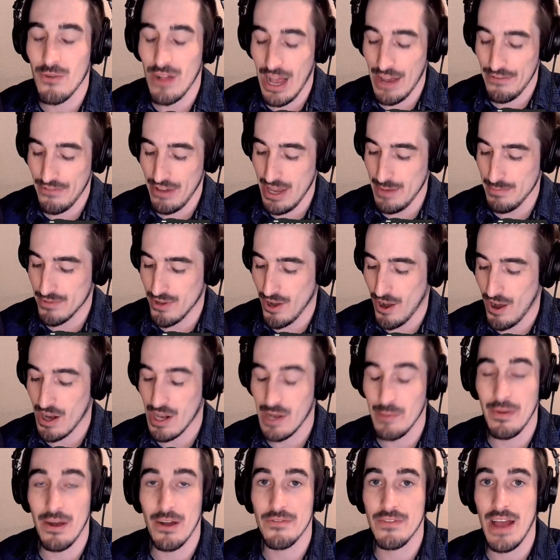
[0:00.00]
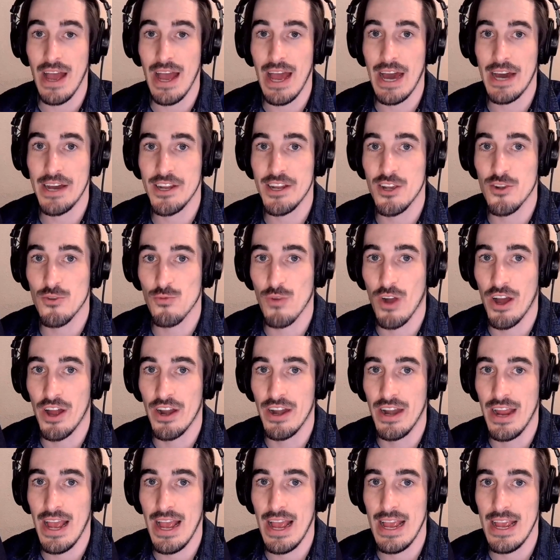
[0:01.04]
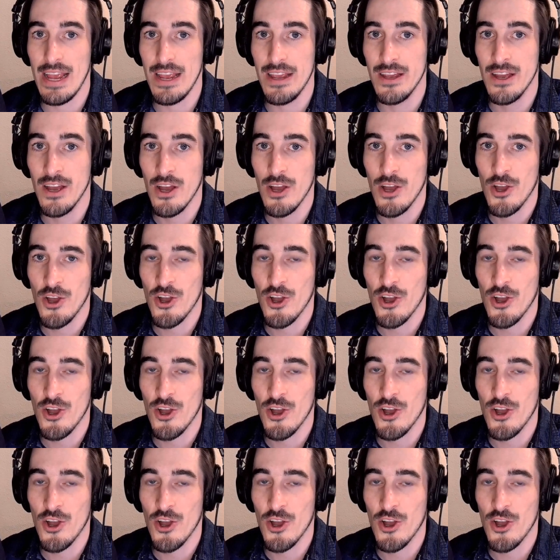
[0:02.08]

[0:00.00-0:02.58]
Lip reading: We'll have him talk about that. How do you run a